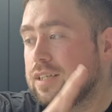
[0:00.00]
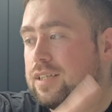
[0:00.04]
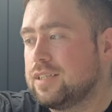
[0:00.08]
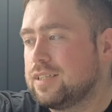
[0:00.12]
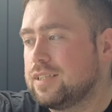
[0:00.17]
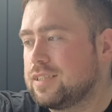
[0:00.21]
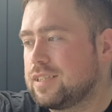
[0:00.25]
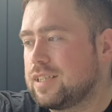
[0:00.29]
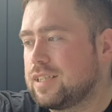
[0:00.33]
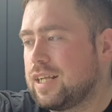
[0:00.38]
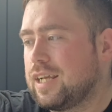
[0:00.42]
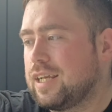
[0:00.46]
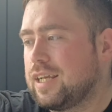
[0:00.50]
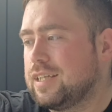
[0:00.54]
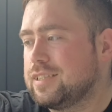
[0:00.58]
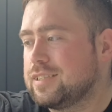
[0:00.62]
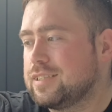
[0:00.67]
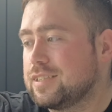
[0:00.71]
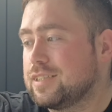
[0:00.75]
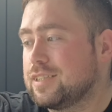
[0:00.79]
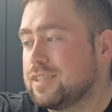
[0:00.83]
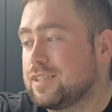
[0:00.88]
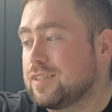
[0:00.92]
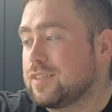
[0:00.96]
So that
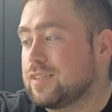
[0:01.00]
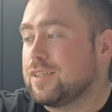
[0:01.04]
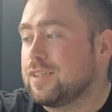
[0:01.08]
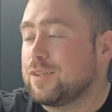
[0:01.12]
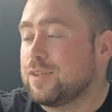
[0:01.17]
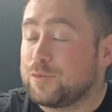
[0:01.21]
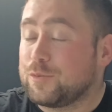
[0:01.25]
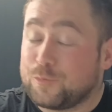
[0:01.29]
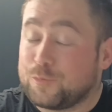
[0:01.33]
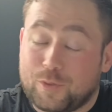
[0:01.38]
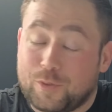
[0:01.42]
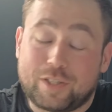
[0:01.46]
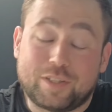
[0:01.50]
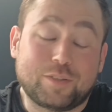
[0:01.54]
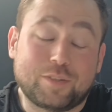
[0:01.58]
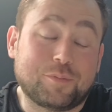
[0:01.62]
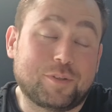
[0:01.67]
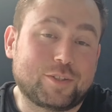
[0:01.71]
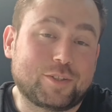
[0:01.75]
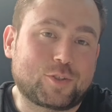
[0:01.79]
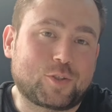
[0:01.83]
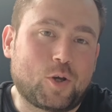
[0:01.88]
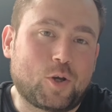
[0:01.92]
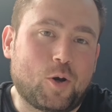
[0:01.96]
is one of the
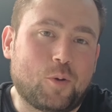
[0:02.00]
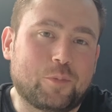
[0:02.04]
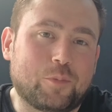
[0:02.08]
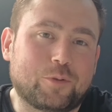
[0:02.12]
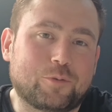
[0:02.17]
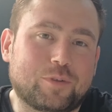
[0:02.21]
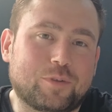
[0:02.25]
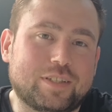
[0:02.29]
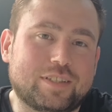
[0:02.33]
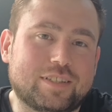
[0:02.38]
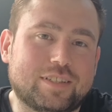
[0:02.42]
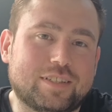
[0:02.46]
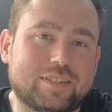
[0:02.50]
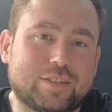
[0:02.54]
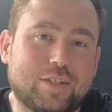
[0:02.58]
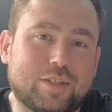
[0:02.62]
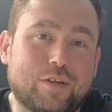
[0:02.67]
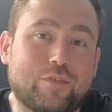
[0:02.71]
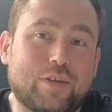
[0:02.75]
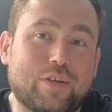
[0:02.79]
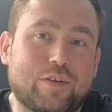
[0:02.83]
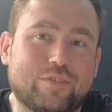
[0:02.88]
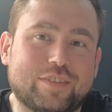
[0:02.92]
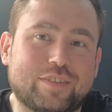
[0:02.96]
most common reasons
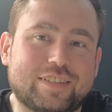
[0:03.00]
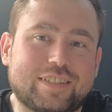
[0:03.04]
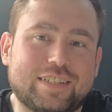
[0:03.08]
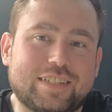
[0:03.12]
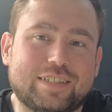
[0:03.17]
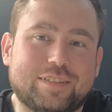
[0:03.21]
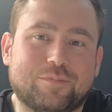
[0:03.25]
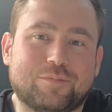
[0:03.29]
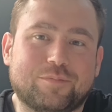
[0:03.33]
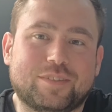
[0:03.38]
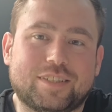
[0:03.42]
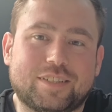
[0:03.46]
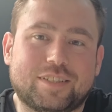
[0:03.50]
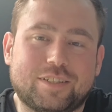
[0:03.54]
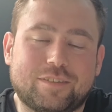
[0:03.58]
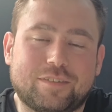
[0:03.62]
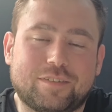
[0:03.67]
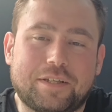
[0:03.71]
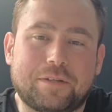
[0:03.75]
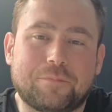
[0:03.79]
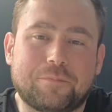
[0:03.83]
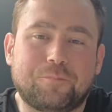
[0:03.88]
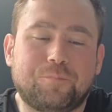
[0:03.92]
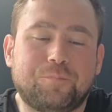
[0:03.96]
I've ever seen them to do
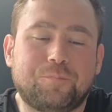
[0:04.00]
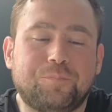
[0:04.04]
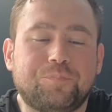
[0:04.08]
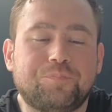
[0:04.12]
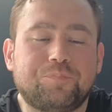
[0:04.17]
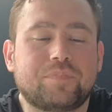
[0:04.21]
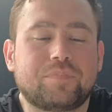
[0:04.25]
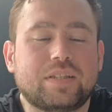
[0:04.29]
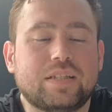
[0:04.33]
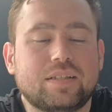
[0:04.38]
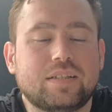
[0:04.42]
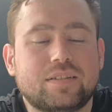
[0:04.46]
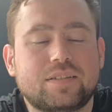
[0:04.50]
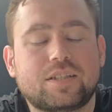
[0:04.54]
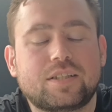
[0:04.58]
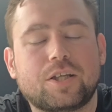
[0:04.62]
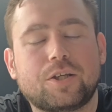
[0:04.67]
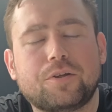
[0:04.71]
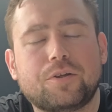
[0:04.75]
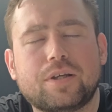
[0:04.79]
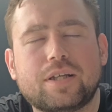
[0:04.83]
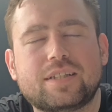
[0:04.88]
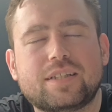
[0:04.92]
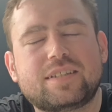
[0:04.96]
that.
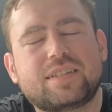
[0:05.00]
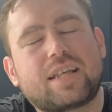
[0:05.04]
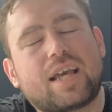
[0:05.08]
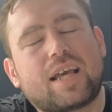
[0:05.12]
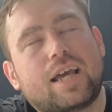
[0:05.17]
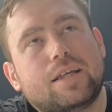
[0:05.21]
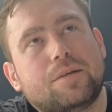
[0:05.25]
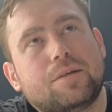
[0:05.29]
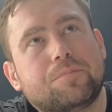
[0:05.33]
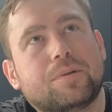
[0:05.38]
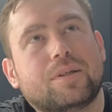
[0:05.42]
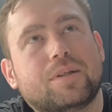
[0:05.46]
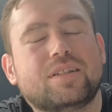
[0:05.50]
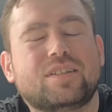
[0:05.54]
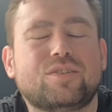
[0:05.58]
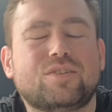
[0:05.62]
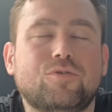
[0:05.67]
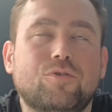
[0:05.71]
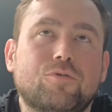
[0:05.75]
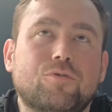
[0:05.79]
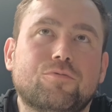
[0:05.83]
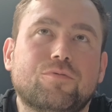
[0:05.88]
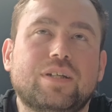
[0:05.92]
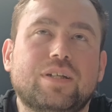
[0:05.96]
To escape, it's
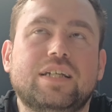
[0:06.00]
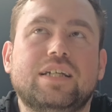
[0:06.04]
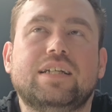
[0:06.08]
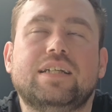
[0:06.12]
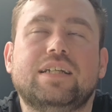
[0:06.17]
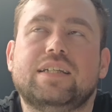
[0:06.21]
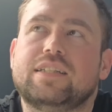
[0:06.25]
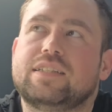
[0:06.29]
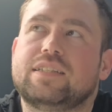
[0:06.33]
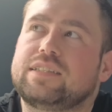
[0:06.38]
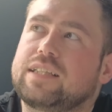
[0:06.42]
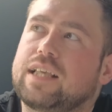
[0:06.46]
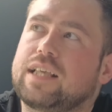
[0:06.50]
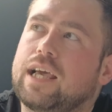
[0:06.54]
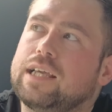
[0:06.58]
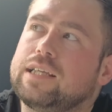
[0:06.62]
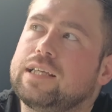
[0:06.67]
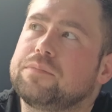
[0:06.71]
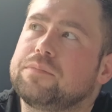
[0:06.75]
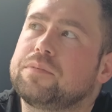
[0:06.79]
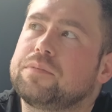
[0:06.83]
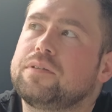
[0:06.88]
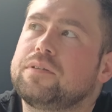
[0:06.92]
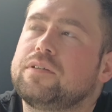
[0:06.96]
not really
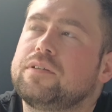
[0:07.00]
escape.